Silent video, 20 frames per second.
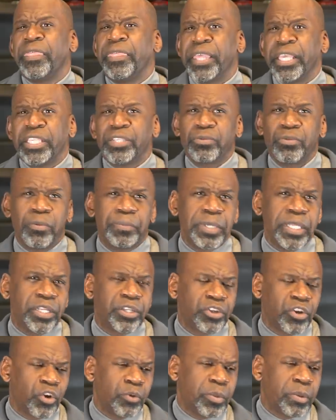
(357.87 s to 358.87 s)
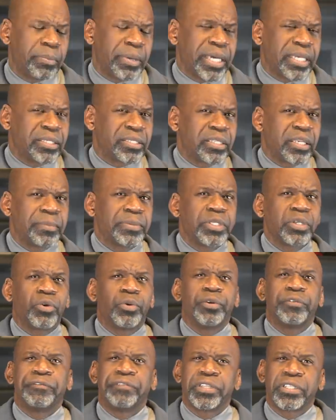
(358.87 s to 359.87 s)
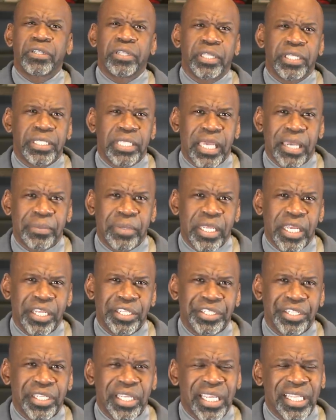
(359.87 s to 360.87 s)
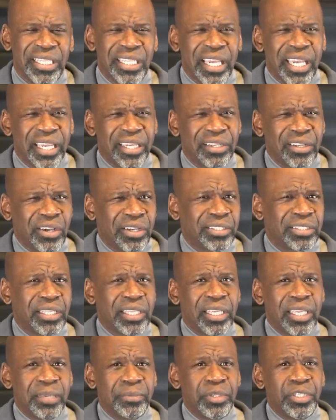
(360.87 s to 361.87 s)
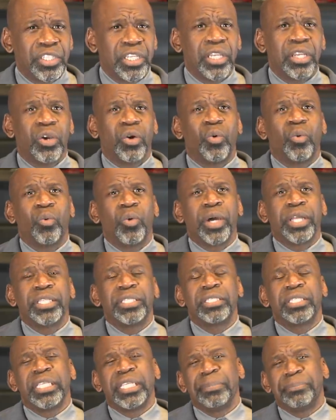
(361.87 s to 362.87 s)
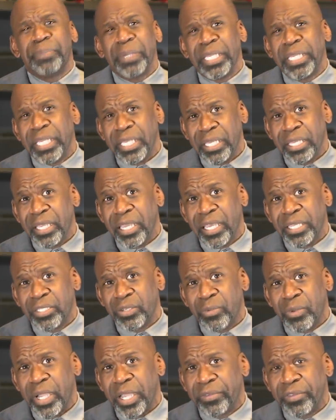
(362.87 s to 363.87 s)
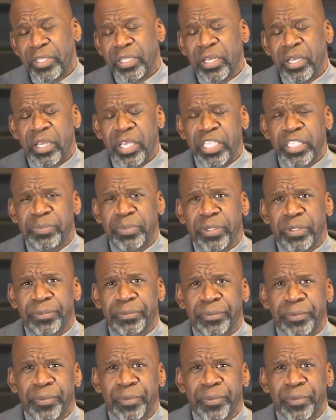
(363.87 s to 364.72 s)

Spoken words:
This will be determined by subsequent physical examination and diagnostic imaging once Big E has arrived in the hospital.